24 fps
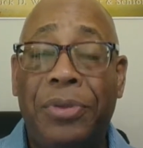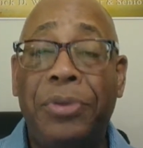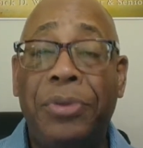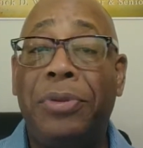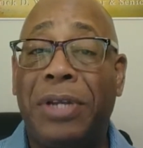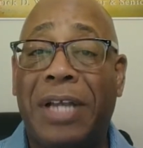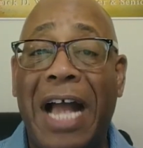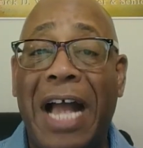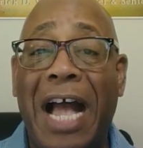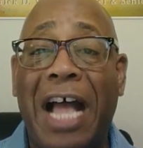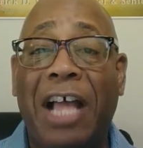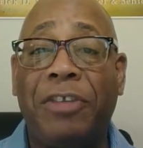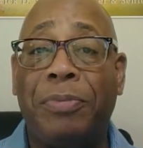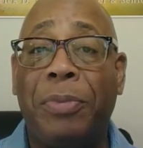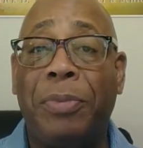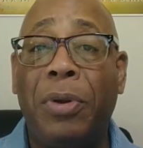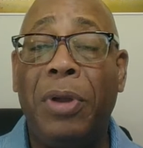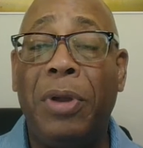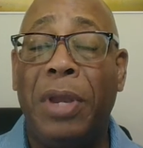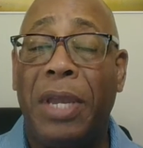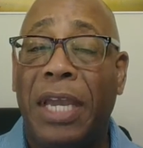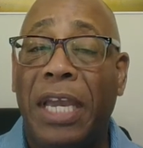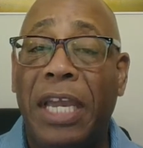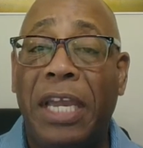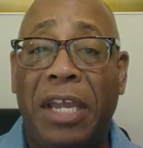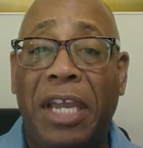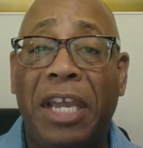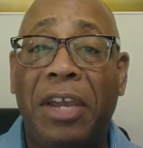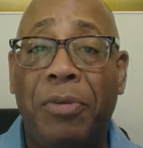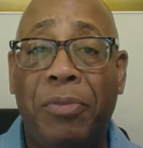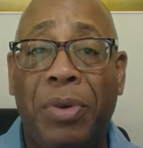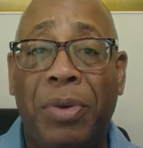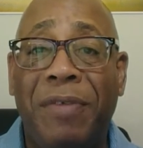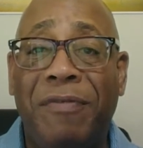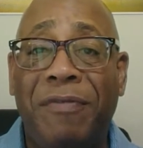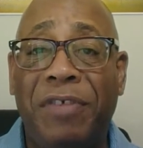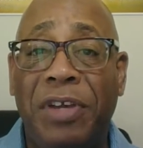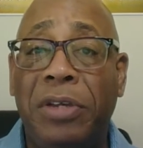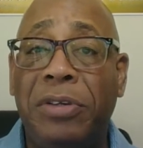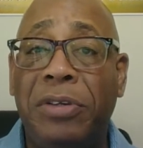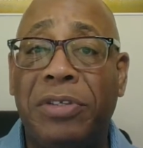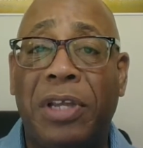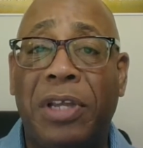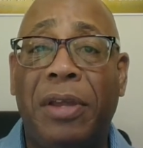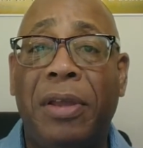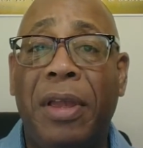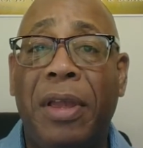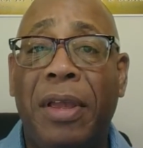Through the gospel, it
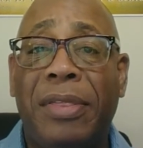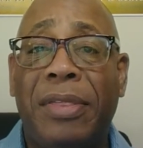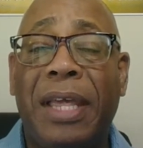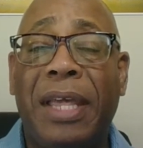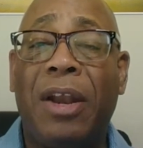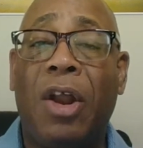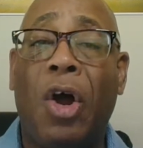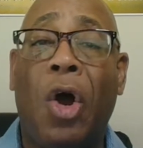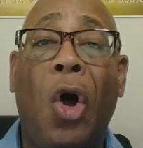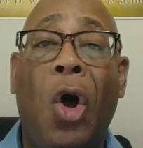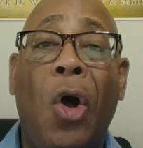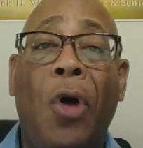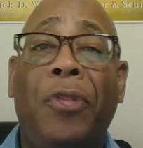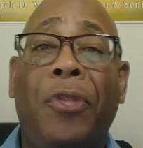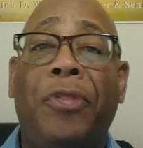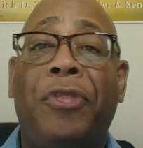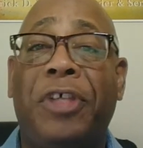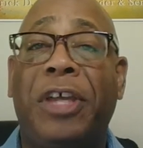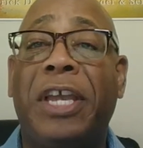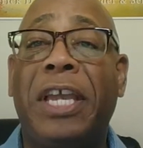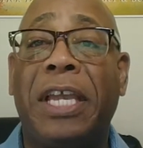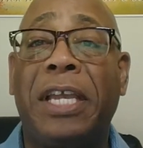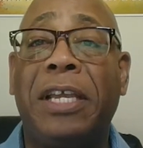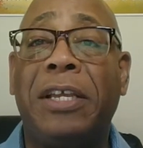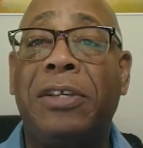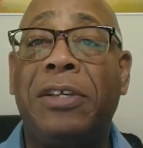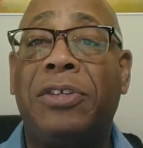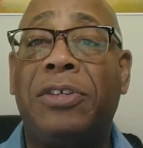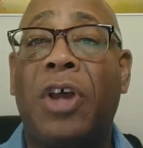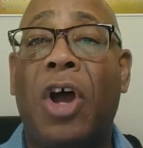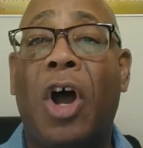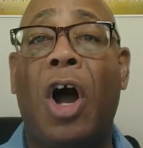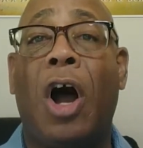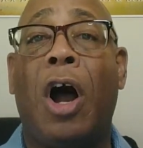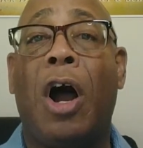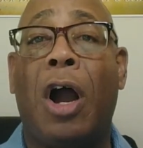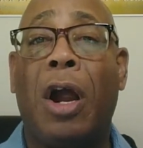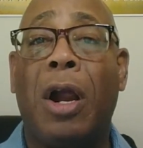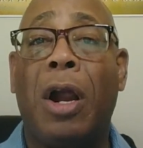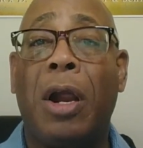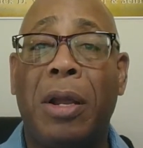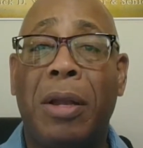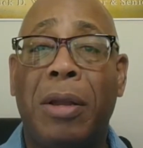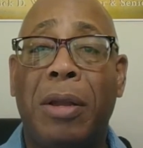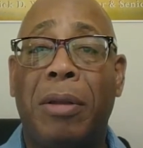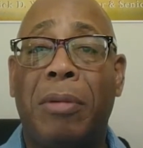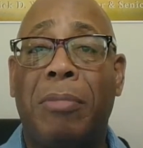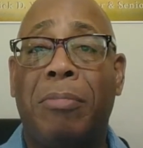reveals that all things
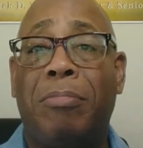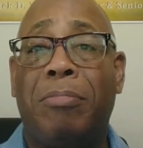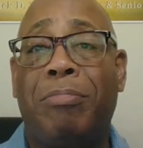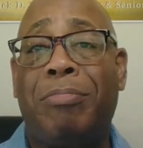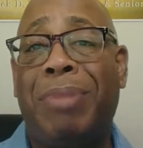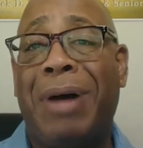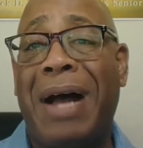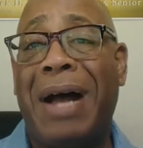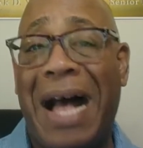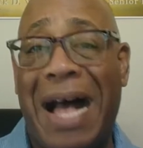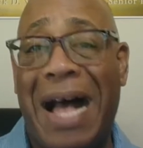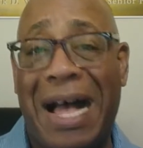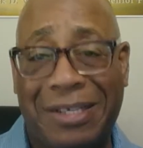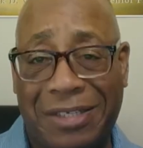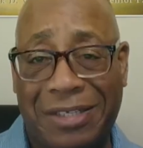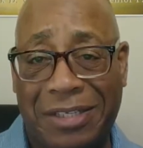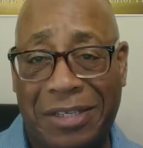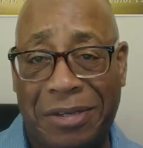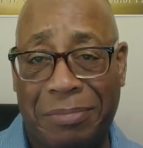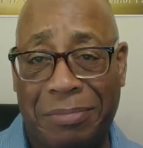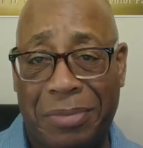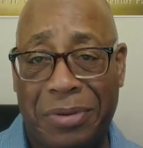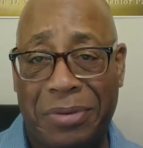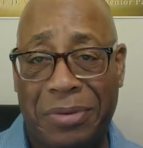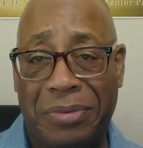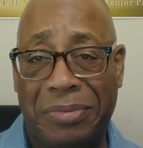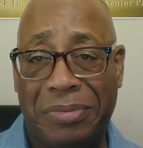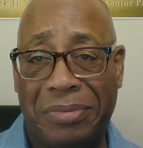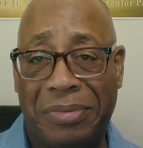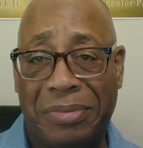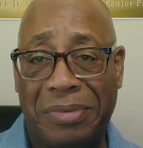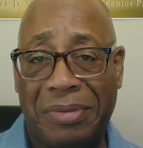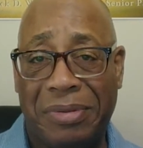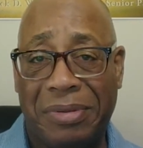are possible.